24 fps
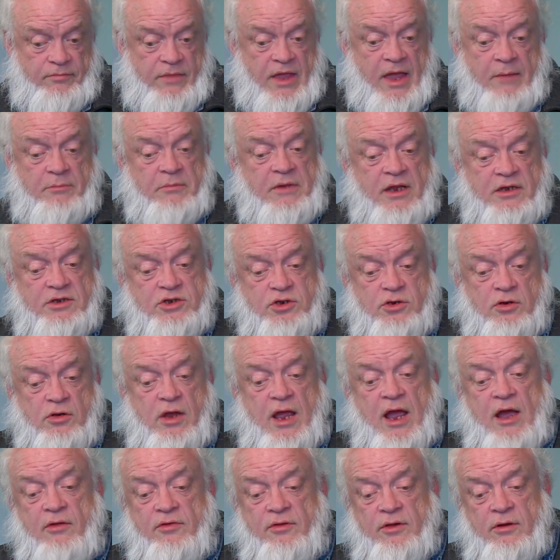I'm not sure
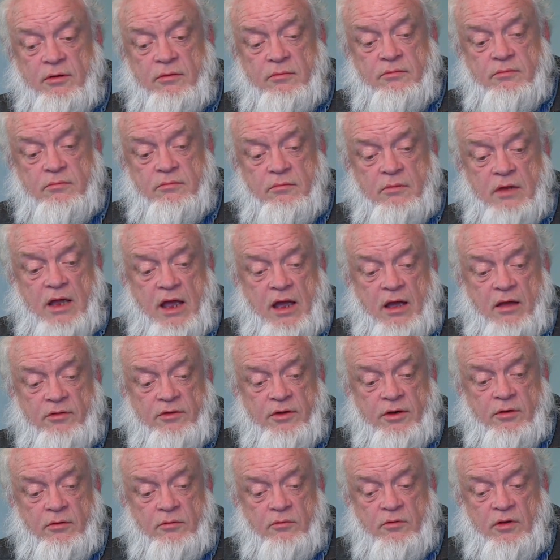how they're, how
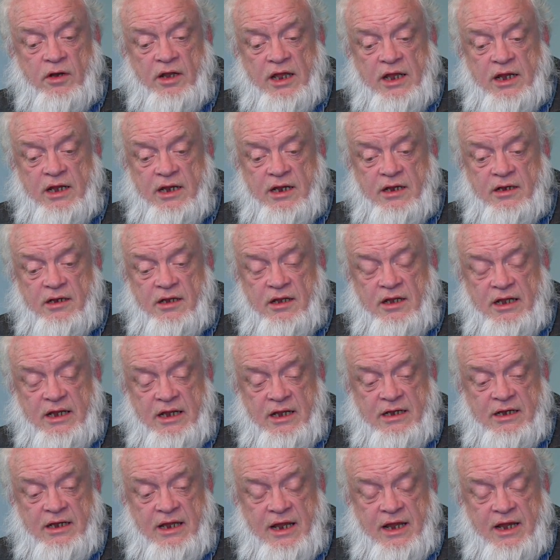they're relating
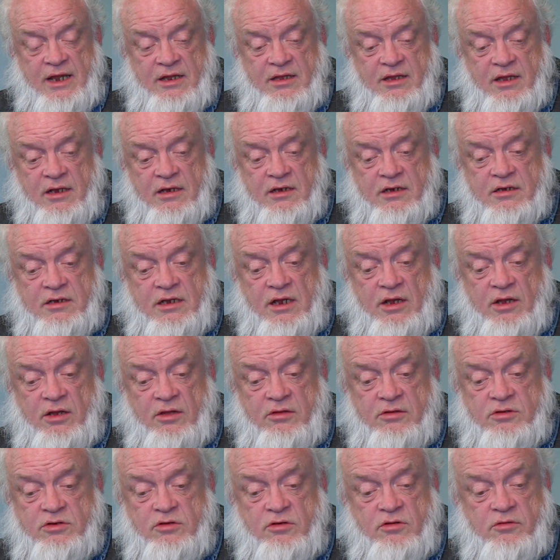clean to anything, to tell you
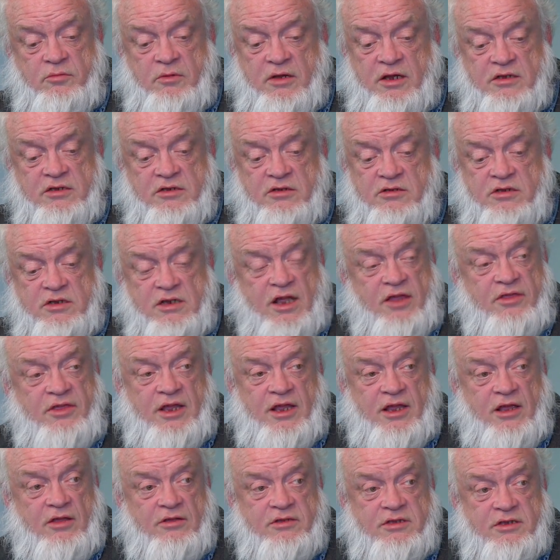the truth, because Um, there's because
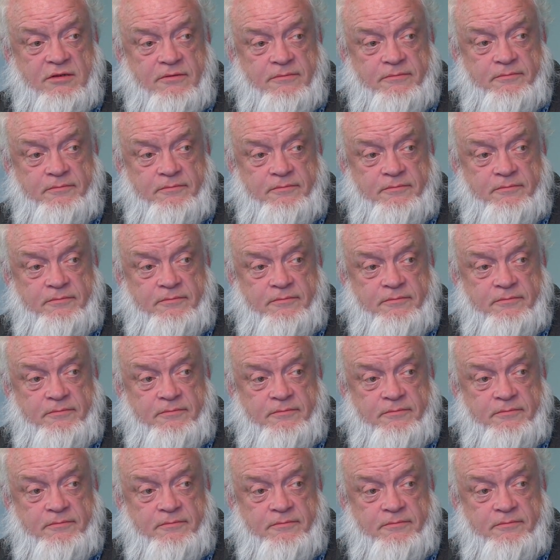nothing they're, else.